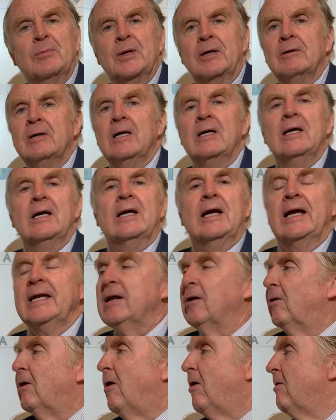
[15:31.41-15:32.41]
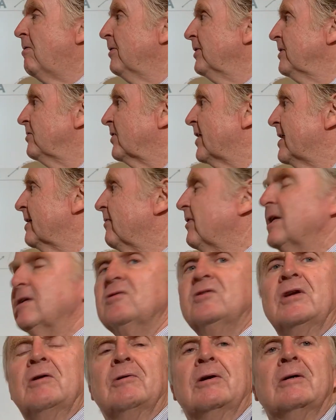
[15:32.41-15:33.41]
There, all these kind of
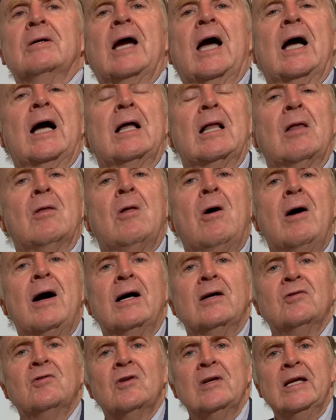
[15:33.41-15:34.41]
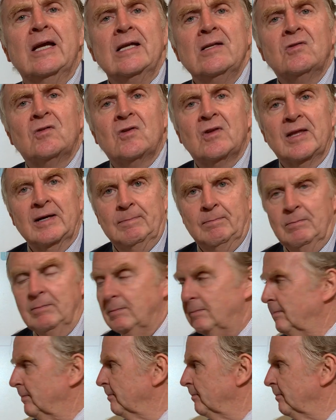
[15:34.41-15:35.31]
things. There are laws against them.